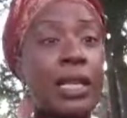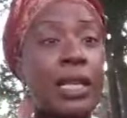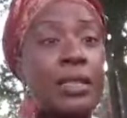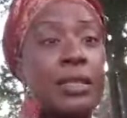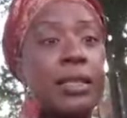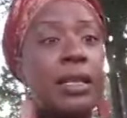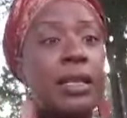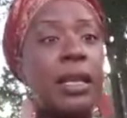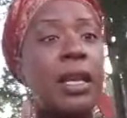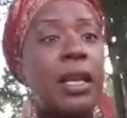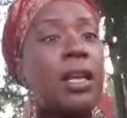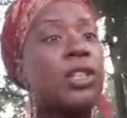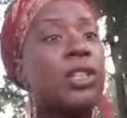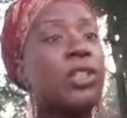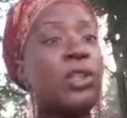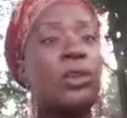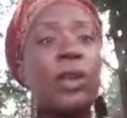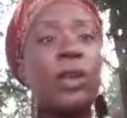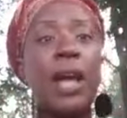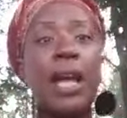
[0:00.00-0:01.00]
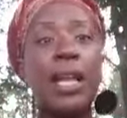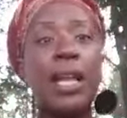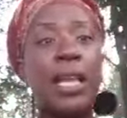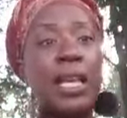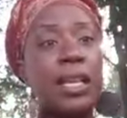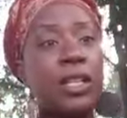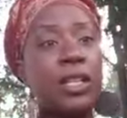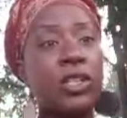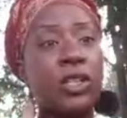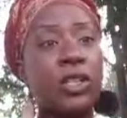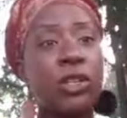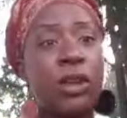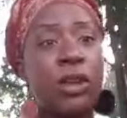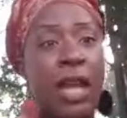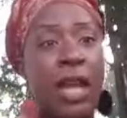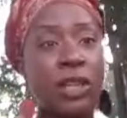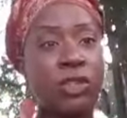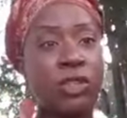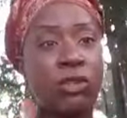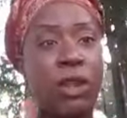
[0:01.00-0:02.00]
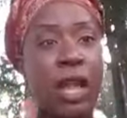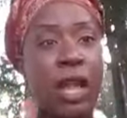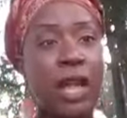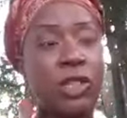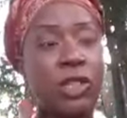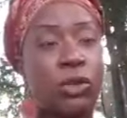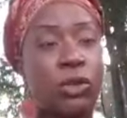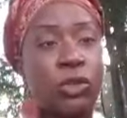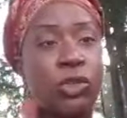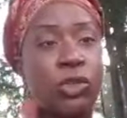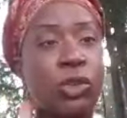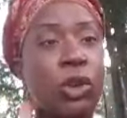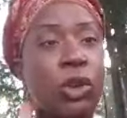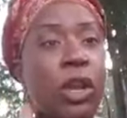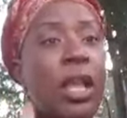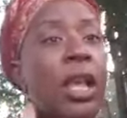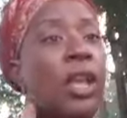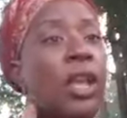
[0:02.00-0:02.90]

So you got to get into your astrological chart.